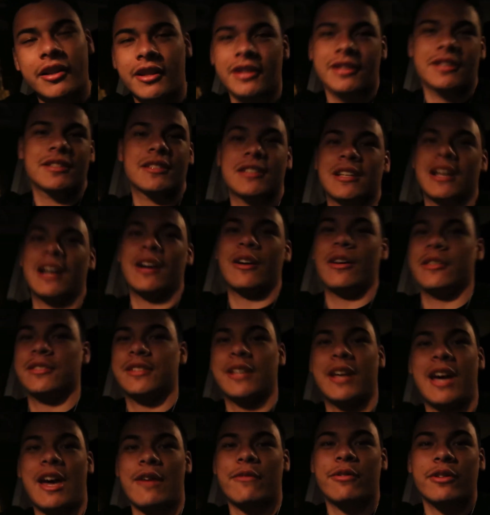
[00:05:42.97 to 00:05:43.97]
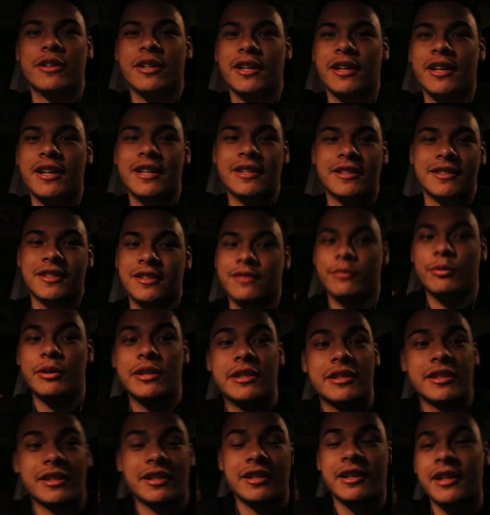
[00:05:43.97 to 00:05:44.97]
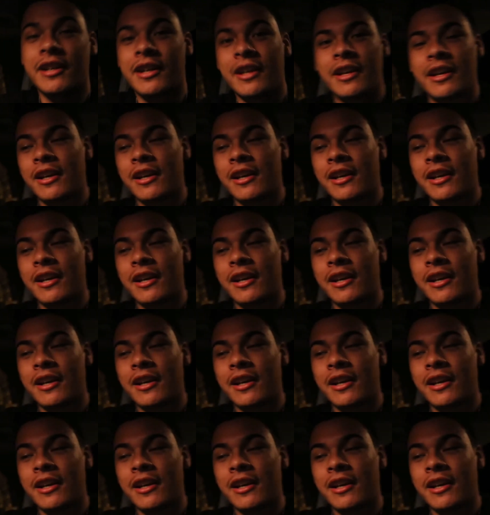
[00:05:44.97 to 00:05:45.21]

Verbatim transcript: This is how South Africa is in winter.